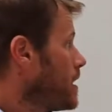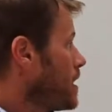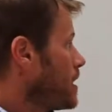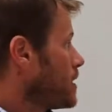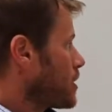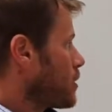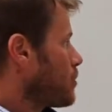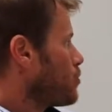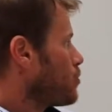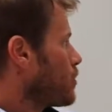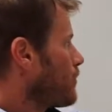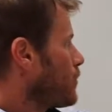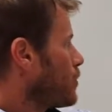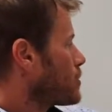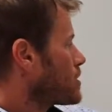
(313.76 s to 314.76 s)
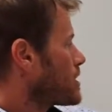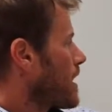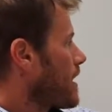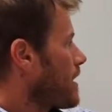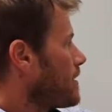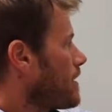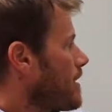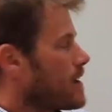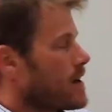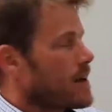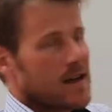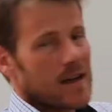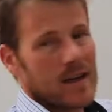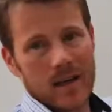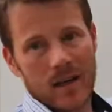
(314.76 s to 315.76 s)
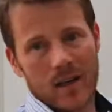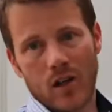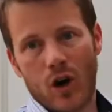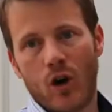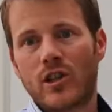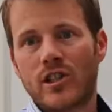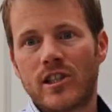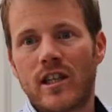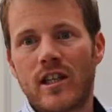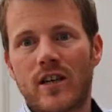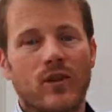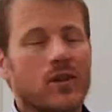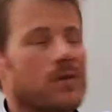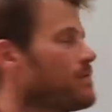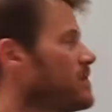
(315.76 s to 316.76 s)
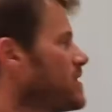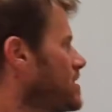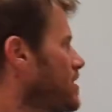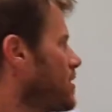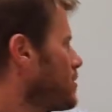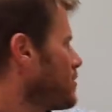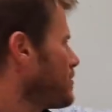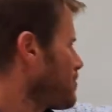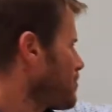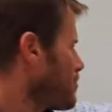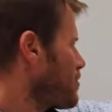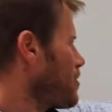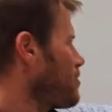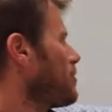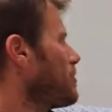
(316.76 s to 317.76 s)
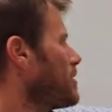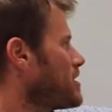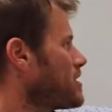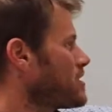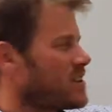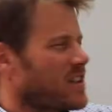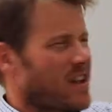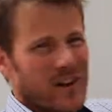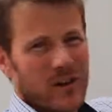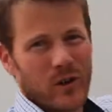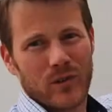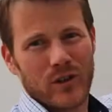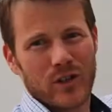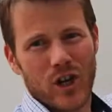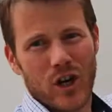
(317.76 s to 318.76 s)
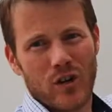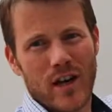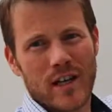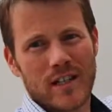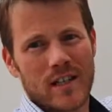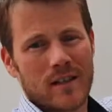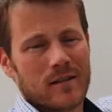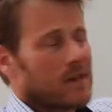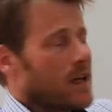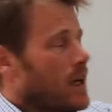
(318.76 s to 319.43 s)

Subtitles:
So we've looked at a college leaver, so probably starting off in directing.